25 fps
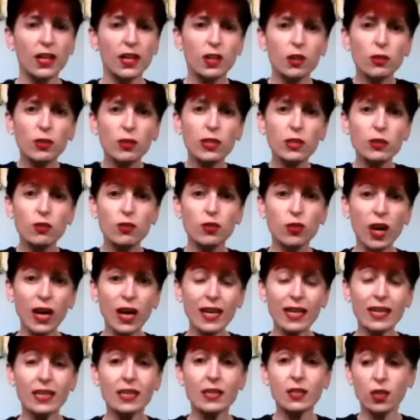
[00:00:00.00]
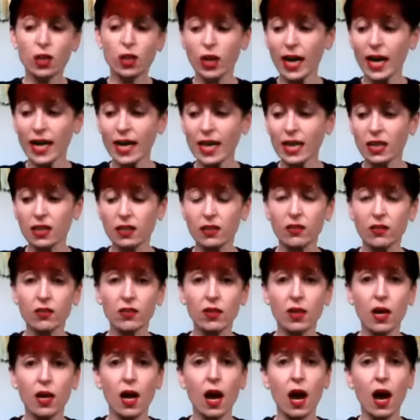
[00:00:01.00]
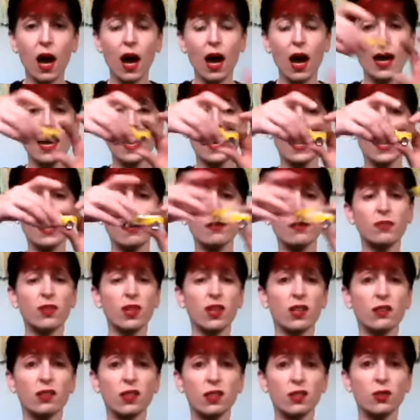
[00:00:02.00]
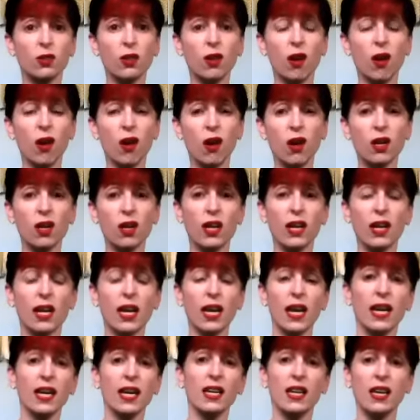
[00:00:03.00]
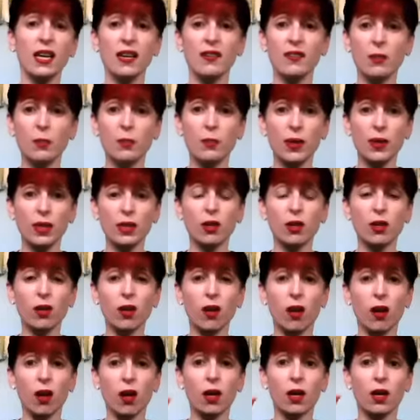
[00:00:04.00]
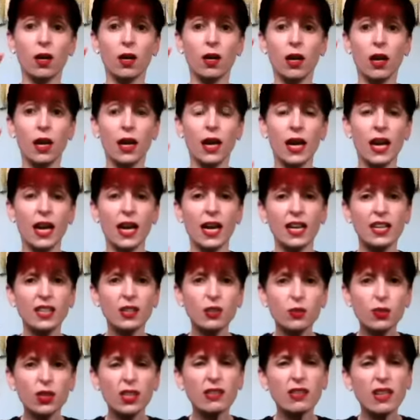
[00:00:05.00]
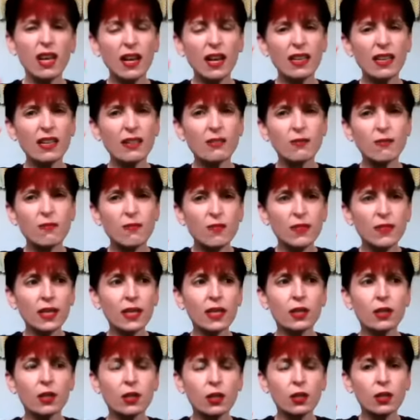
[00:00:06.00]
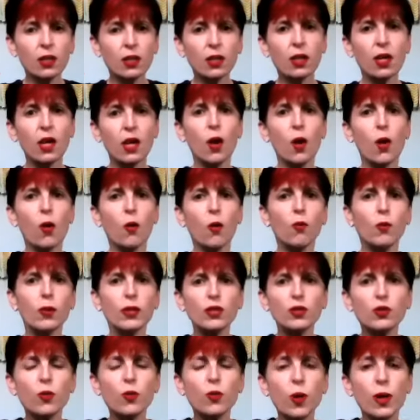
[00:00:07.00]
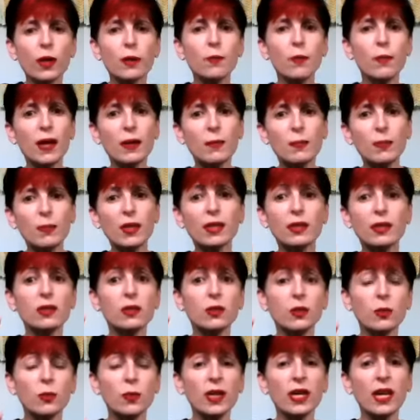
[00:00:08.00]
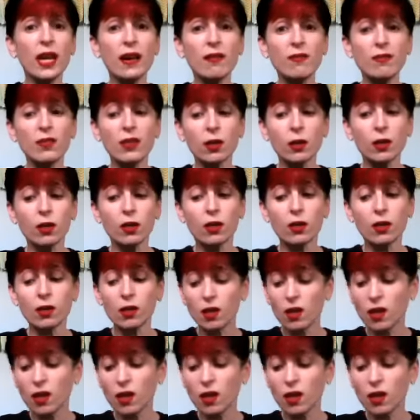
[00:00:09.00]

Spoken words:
You can try it in your hands. I have a little car and I have a bigger car, and you can kind of feel which one might be a little bit heavier.